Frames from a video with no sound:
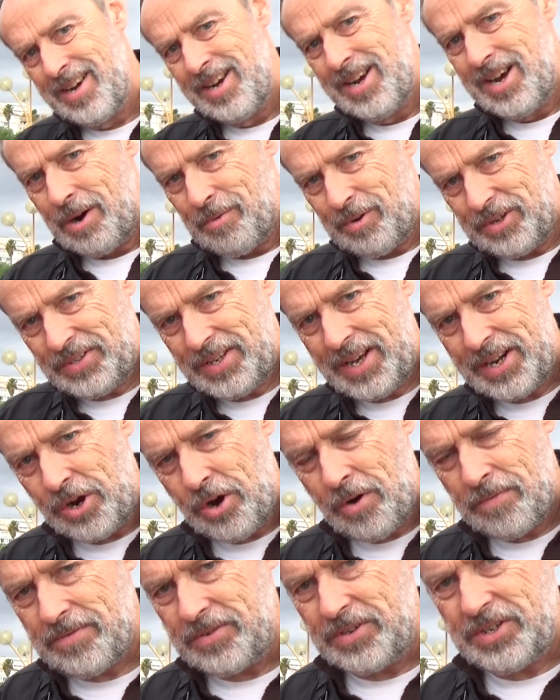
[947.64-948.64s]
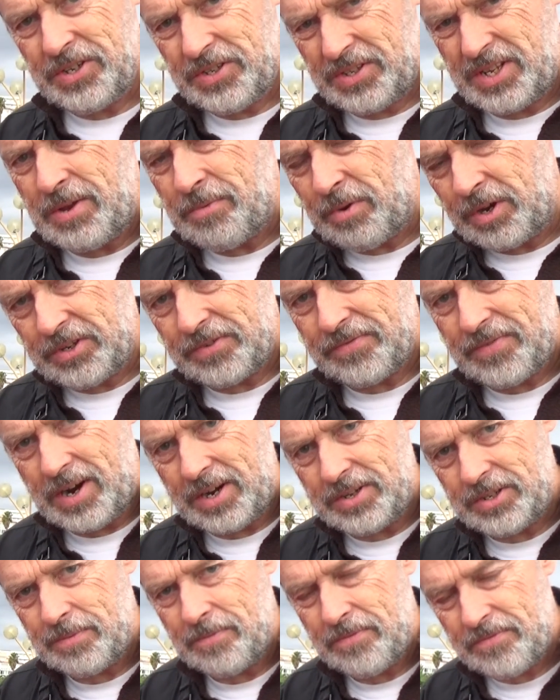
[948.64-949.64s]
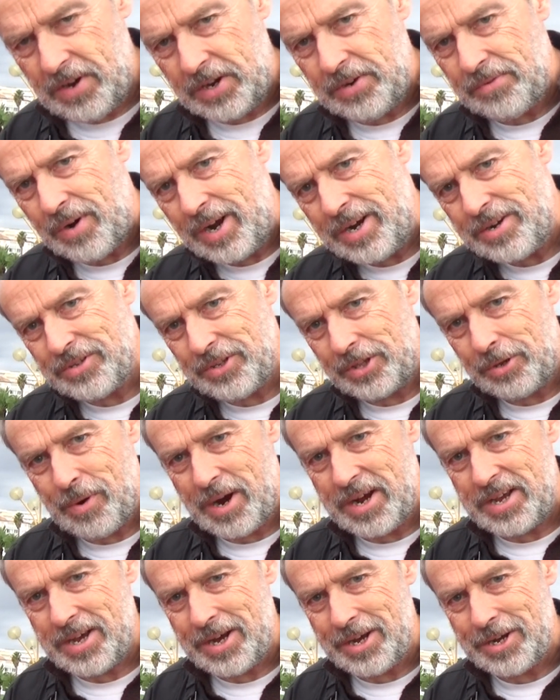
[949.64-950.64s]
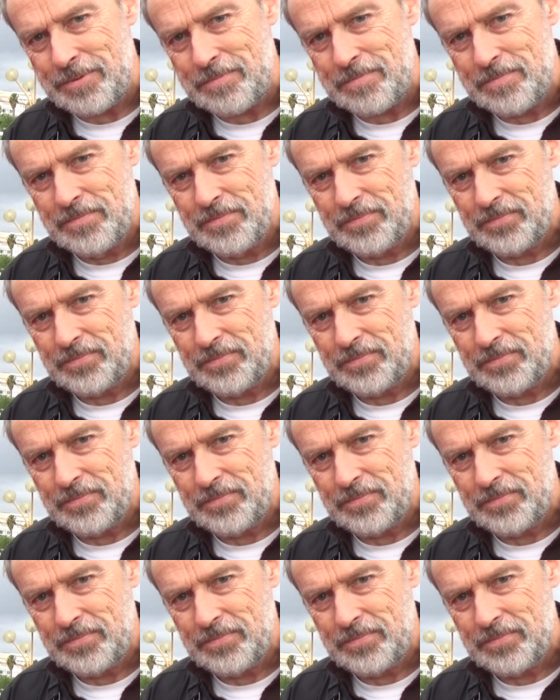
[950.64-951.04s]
and we'll set off and just see if we can find some fun roads on the way home.